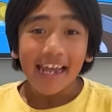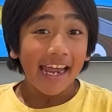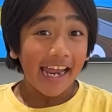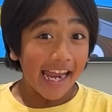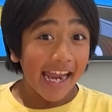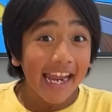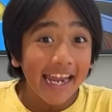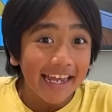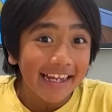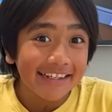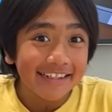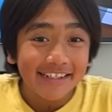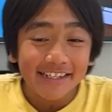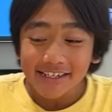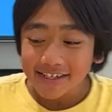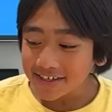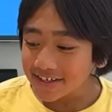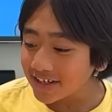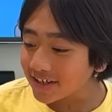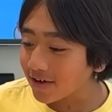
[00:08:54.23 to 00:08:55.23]
and
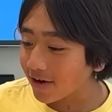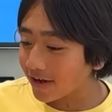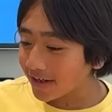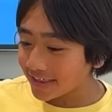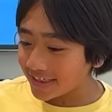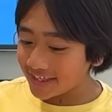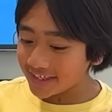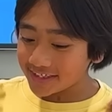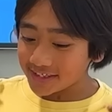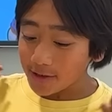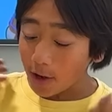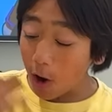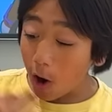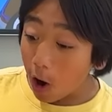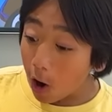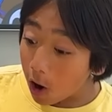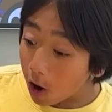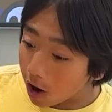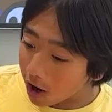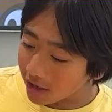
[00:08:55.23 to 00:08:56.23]
got this
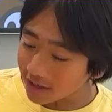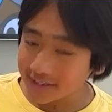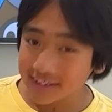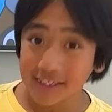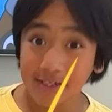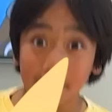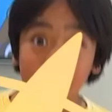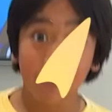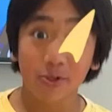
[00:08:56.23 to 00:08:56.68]
awesome